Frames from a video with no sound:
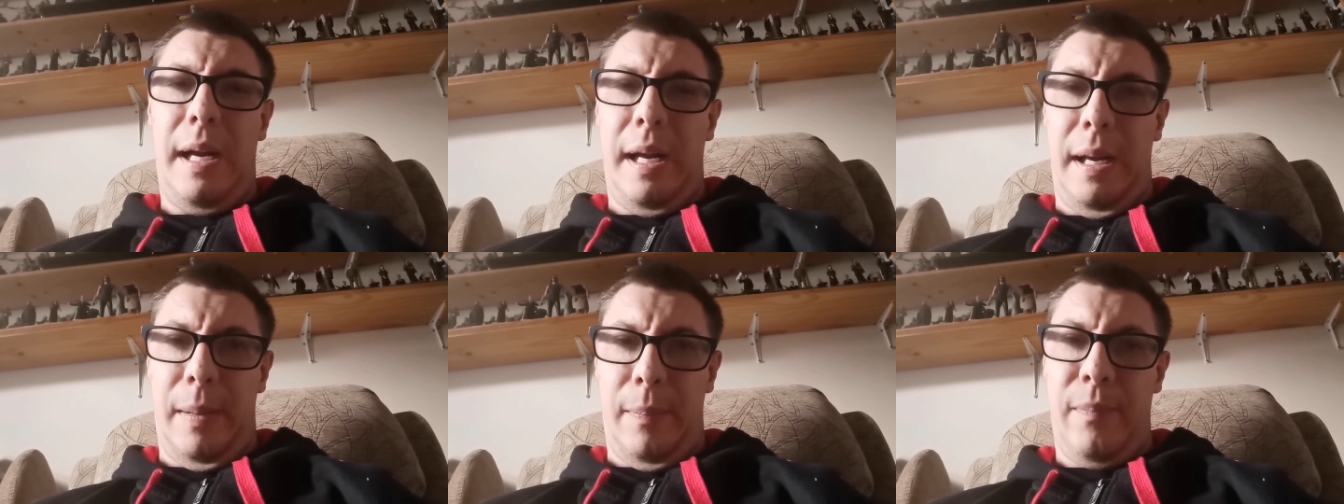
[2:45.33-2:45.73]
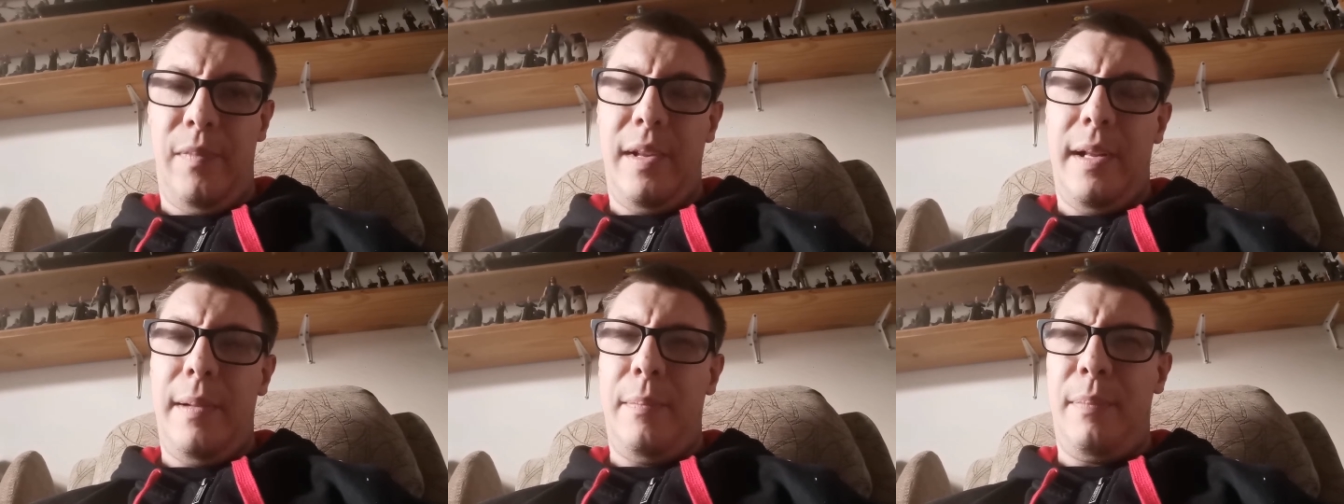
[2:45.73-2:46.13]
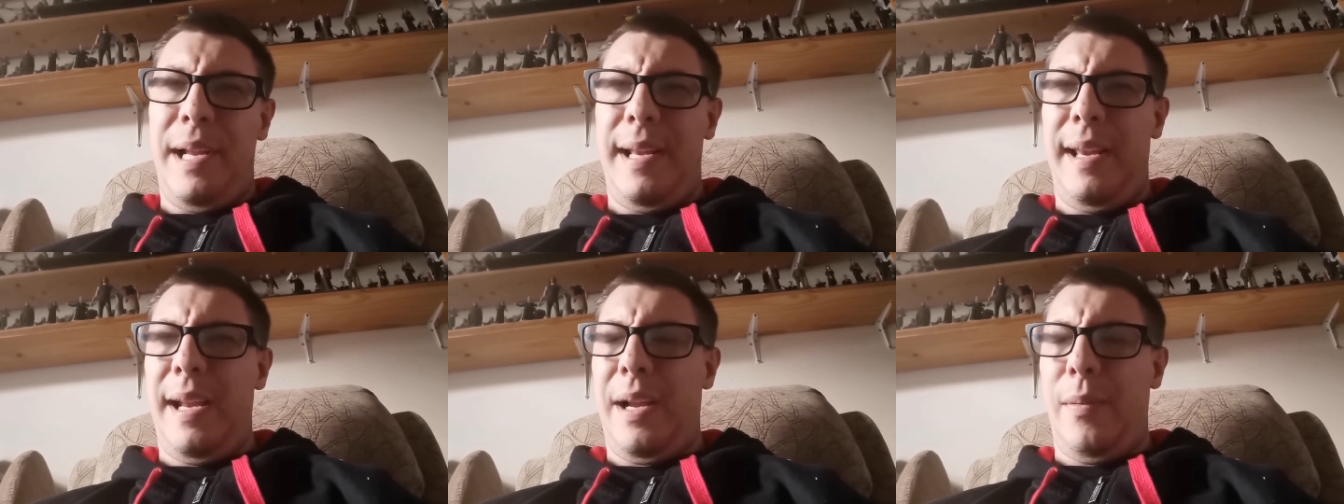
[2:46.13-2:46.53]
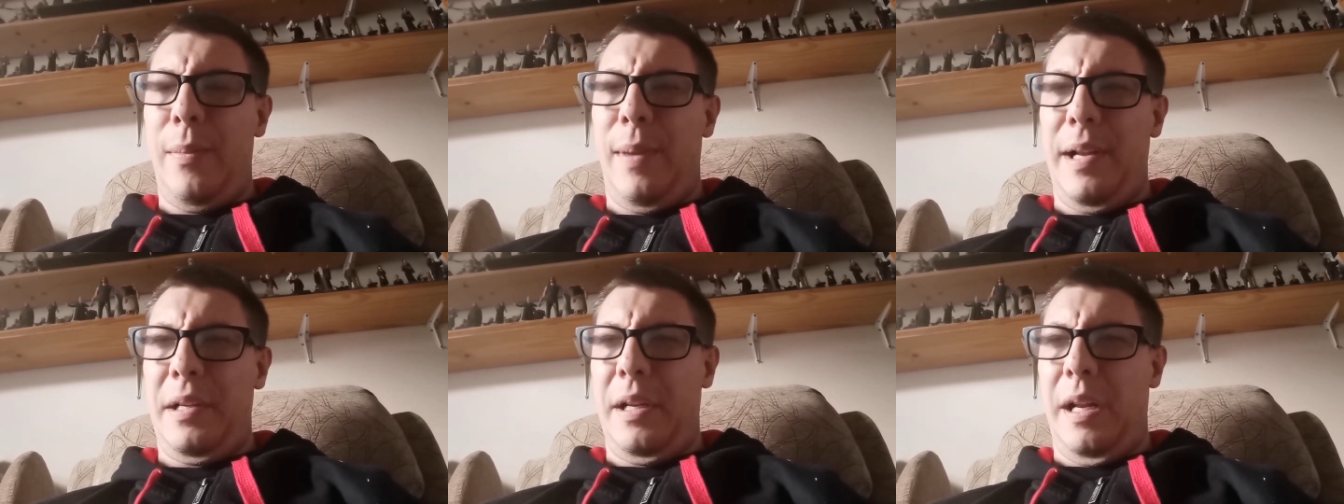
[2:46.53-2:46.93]
Um, Benedict
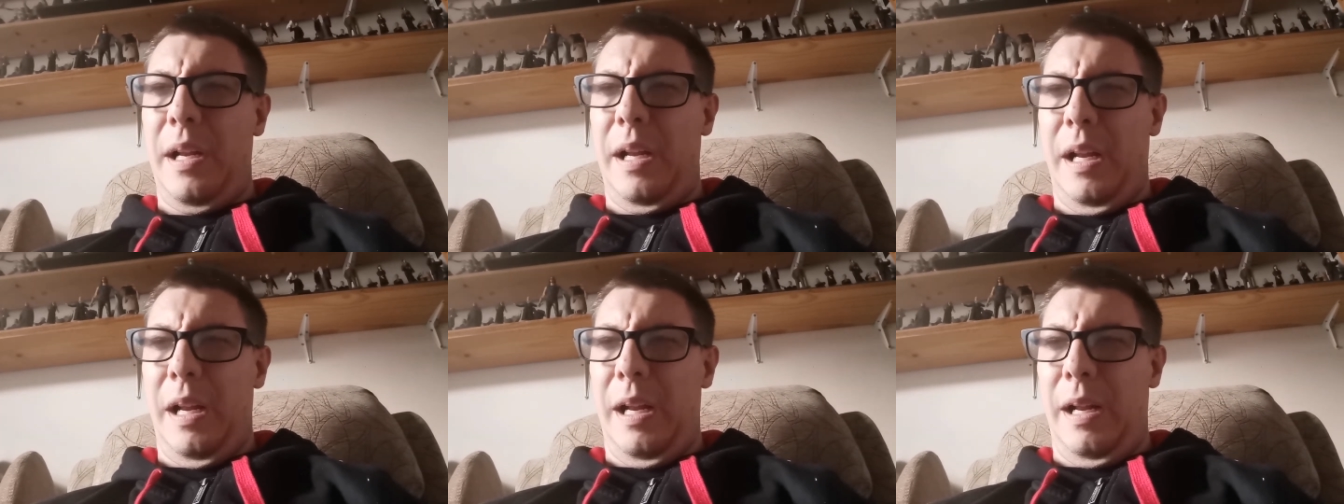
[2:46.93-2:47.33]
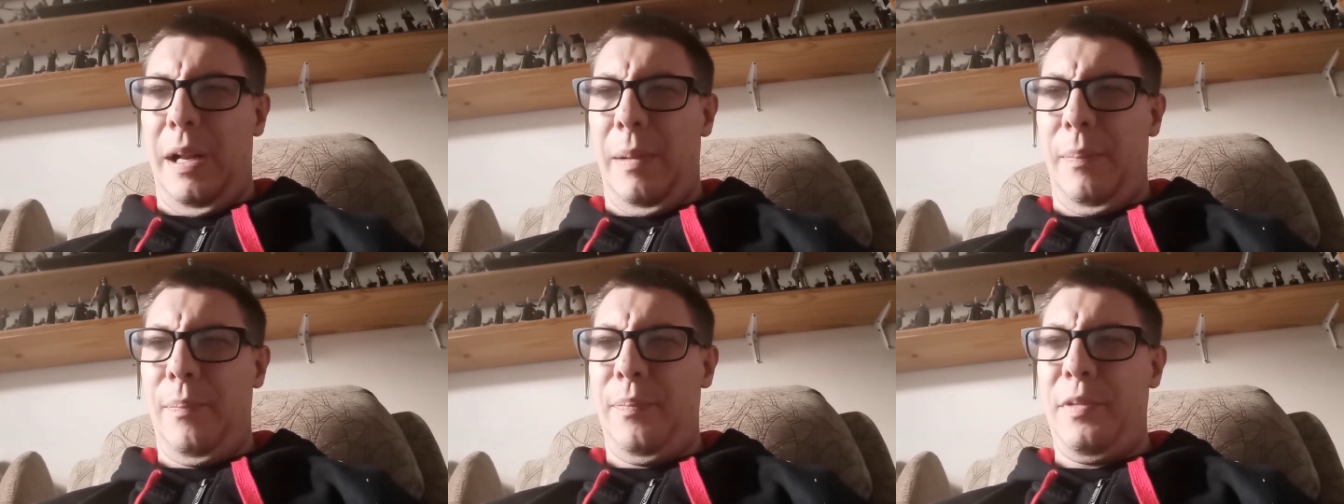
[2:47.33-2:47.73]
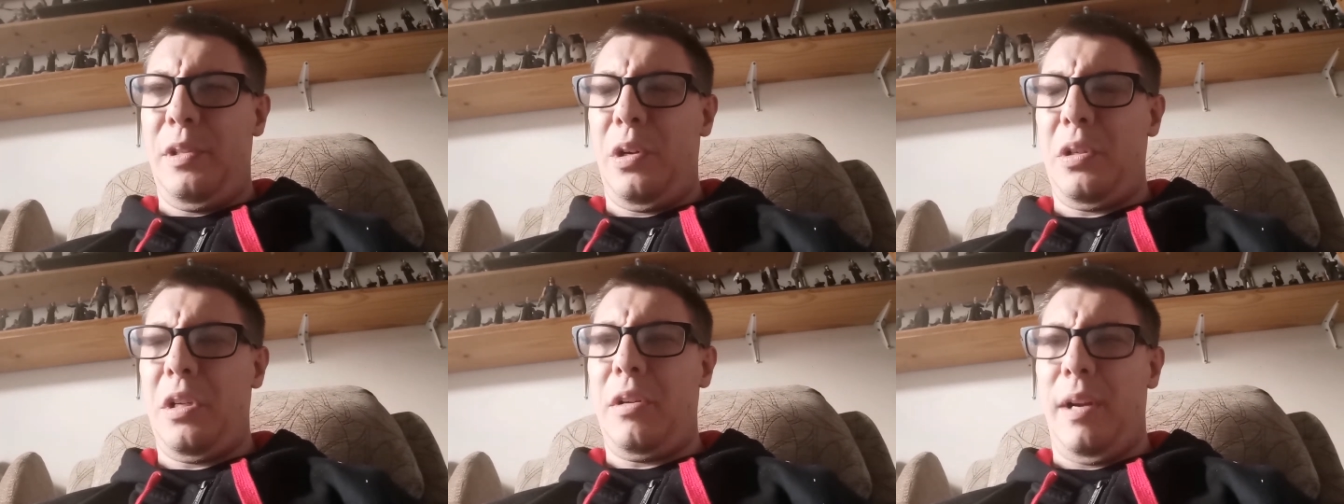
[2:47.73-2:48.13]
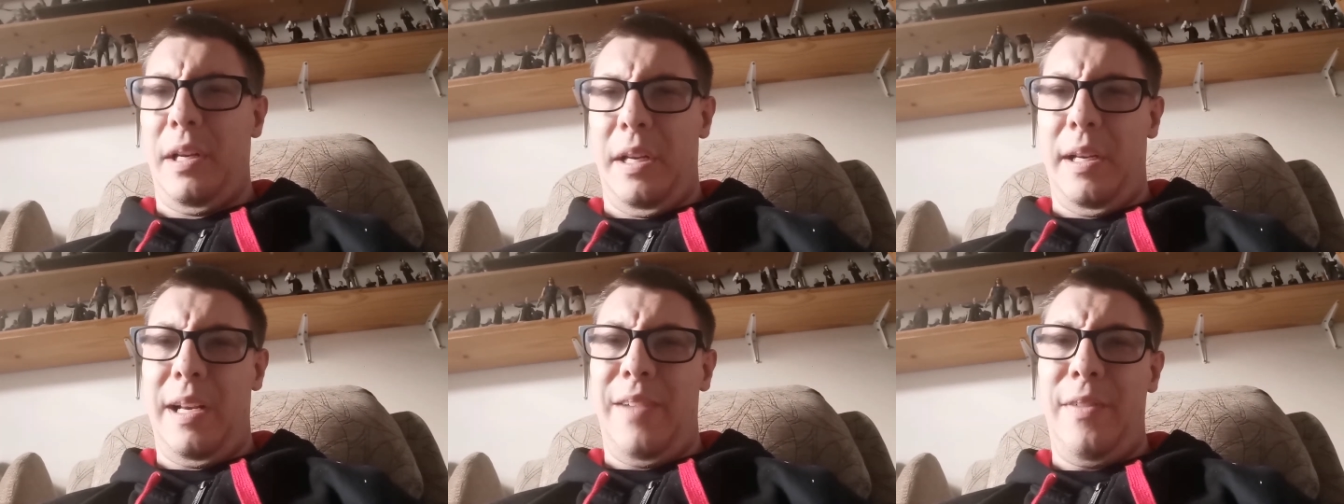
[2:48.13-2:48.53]
Cumberbatch, uh, um, Doctor
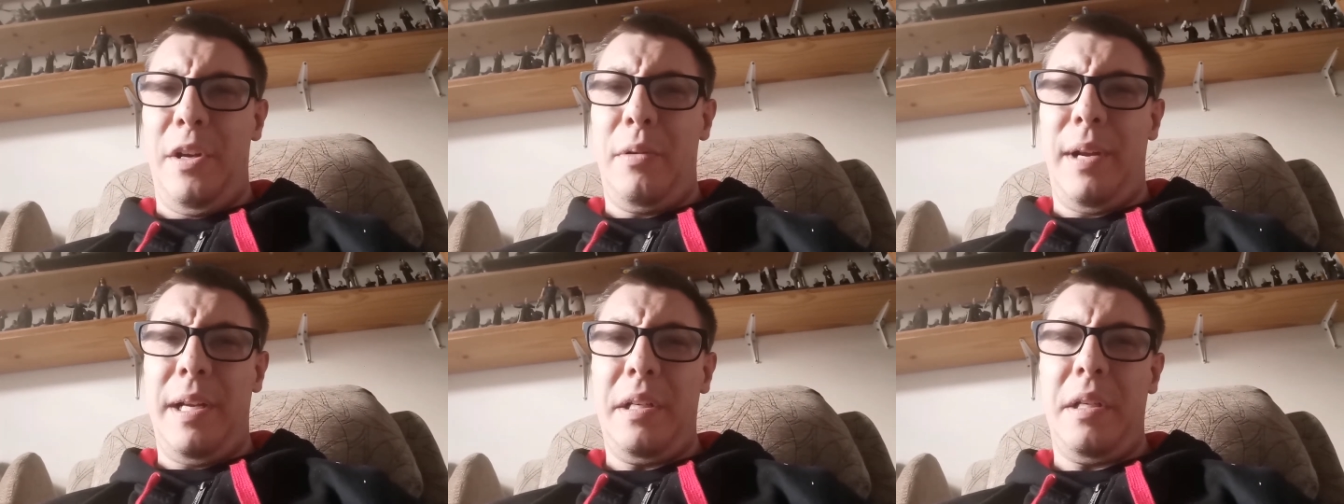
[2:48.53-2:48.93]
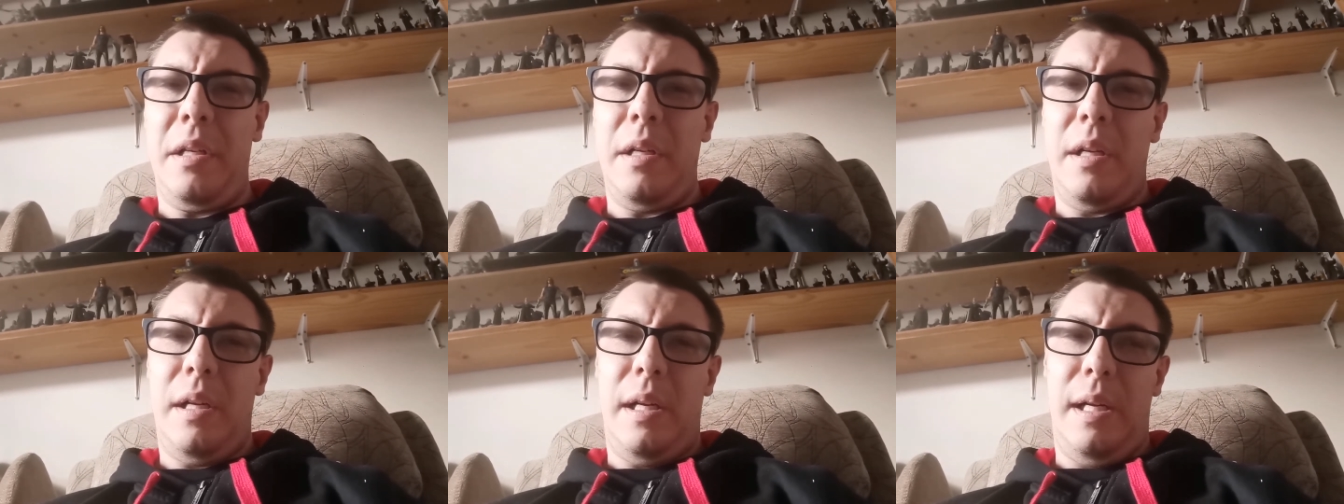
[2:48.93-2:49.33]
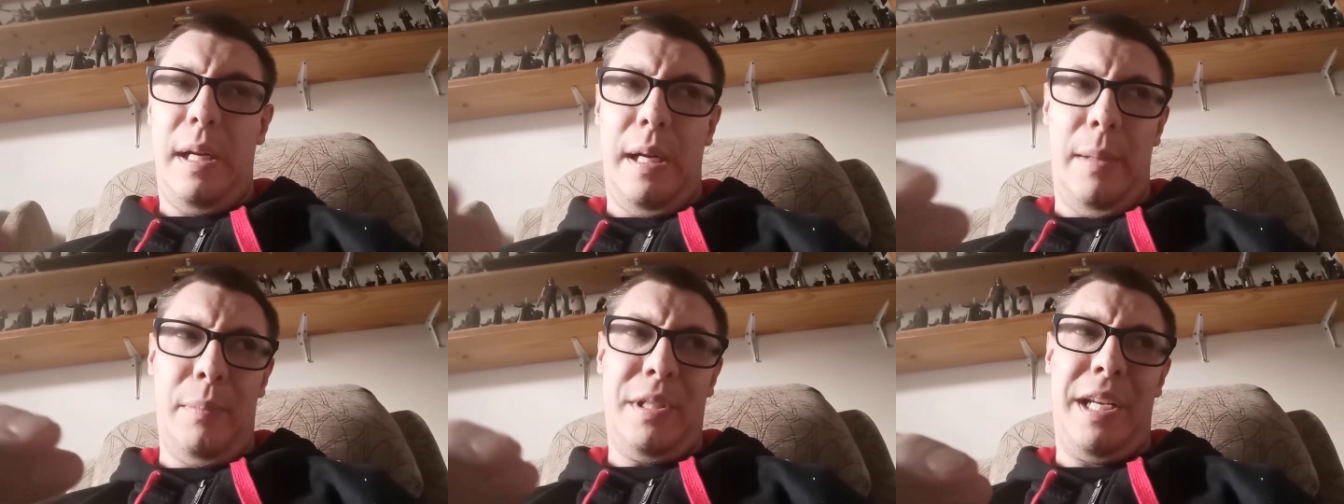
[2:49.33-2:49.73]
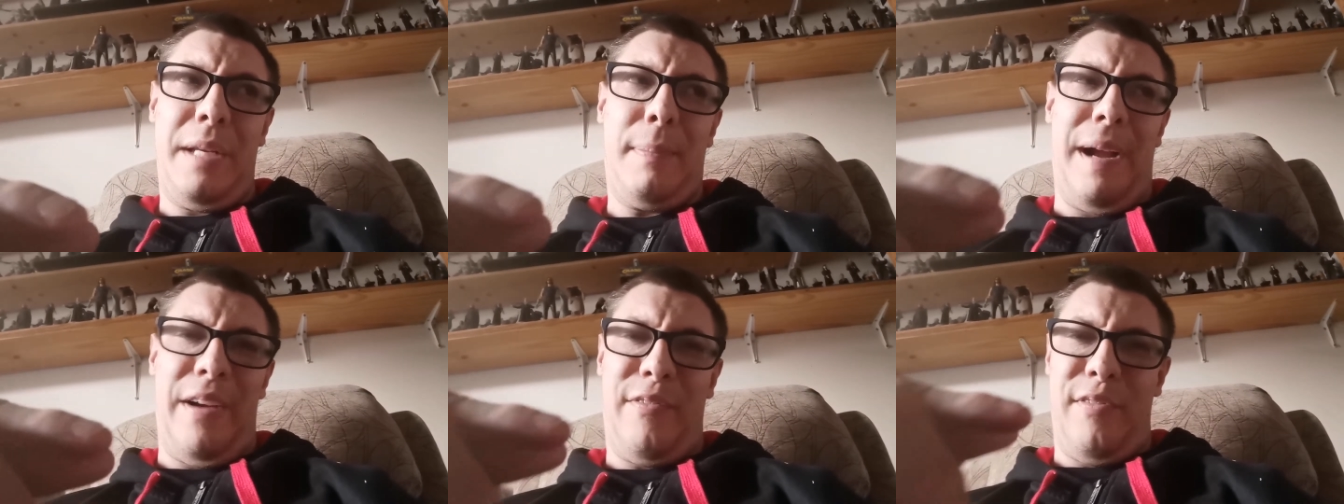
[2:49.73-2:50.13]
Strange's love interest. Um,
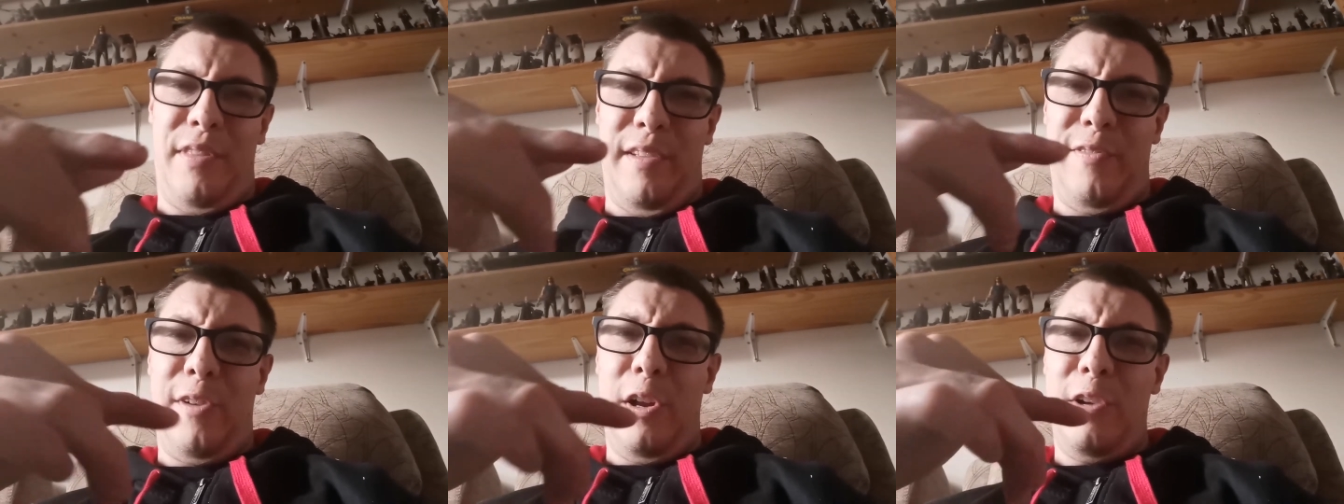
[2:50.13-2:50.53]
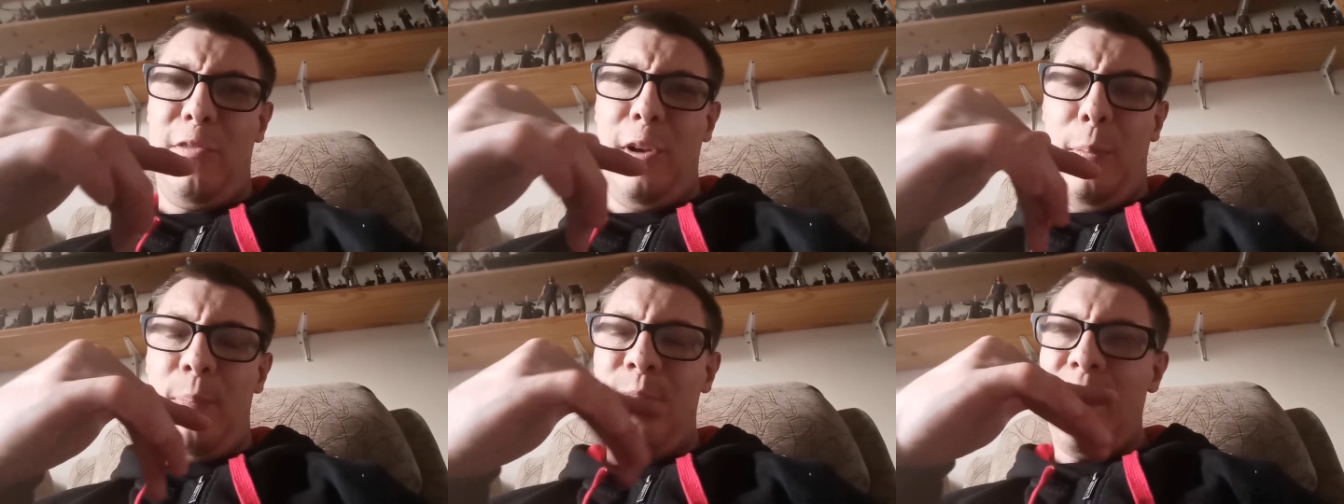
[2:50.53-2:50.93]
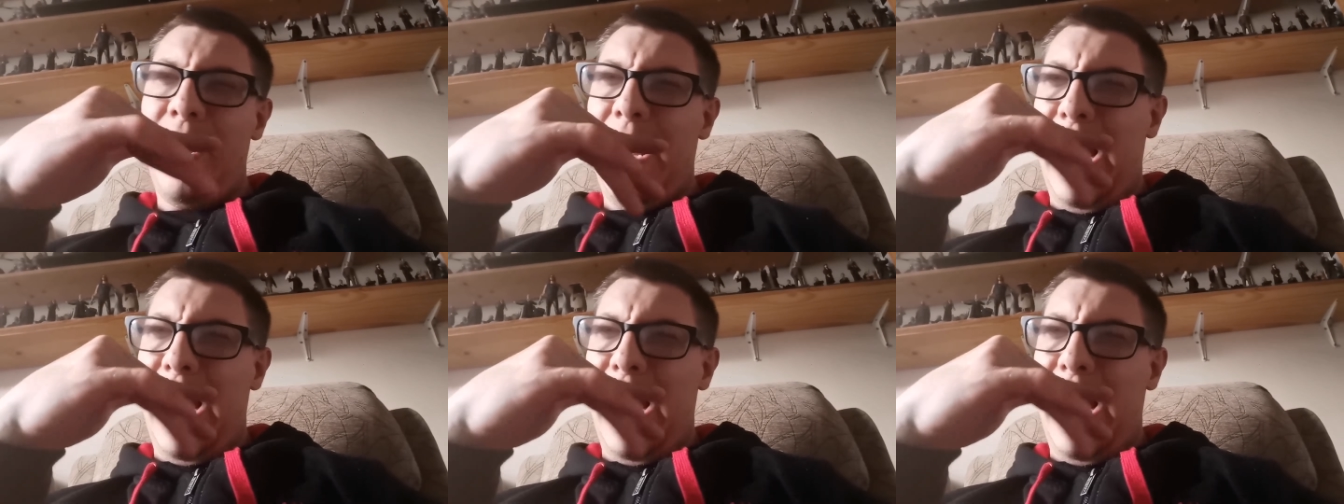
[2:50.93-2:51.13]
she's back from the first film.